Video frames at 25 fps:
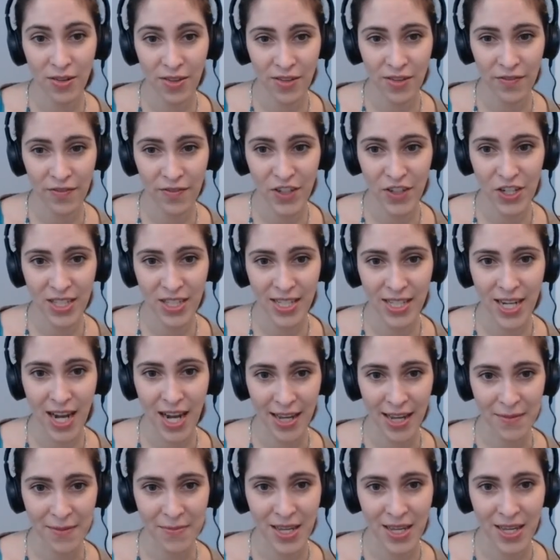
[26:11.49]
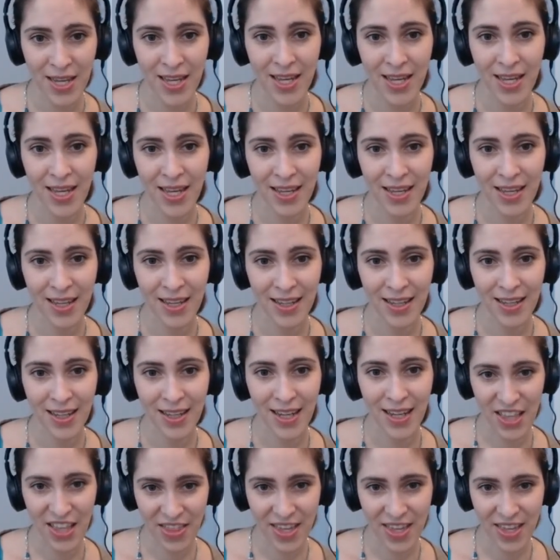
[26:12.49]
the first time,
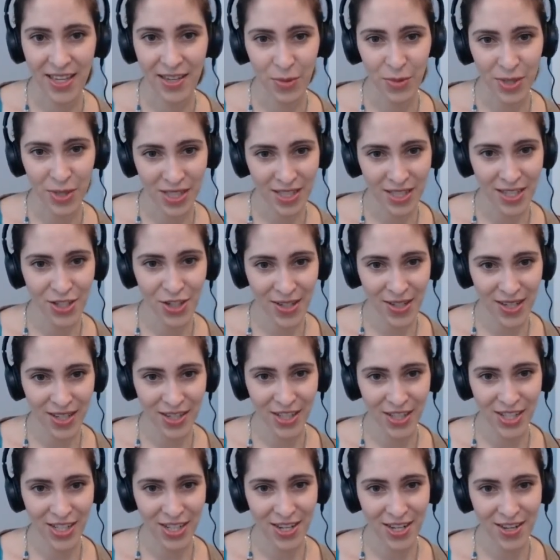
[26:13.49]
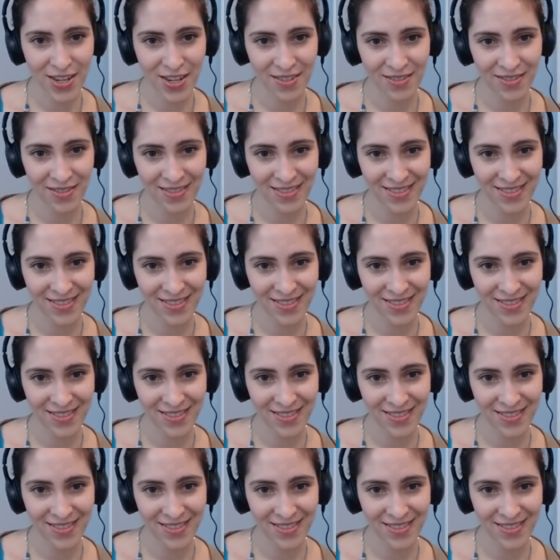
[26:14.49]
I think, wasn't it two years ago?